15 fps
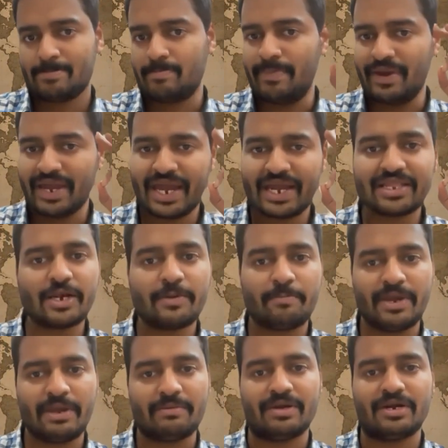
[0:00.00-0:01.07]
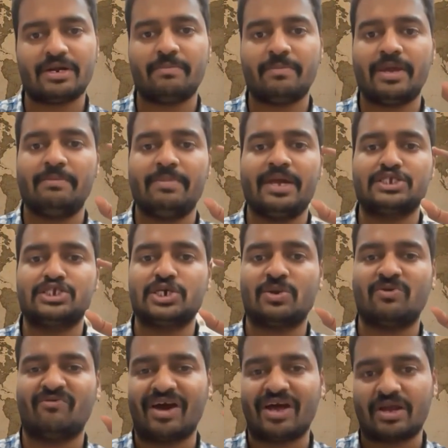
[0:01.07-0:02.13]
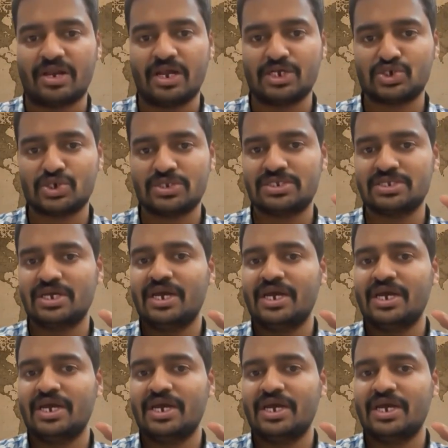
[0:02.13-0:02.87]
Behind that payment may be a chain of calculations,